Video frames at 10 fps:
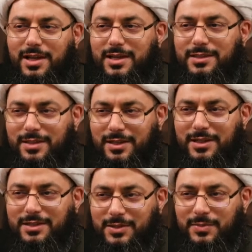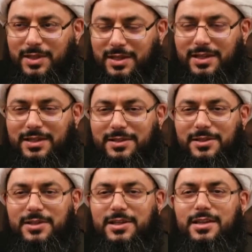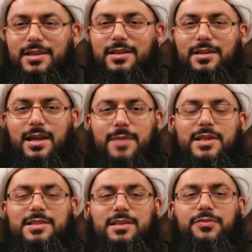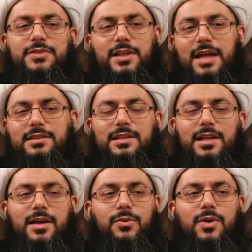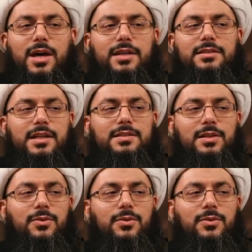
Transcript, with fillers: Okay, you do not want to answer about or speak about the hadith al-ghadir.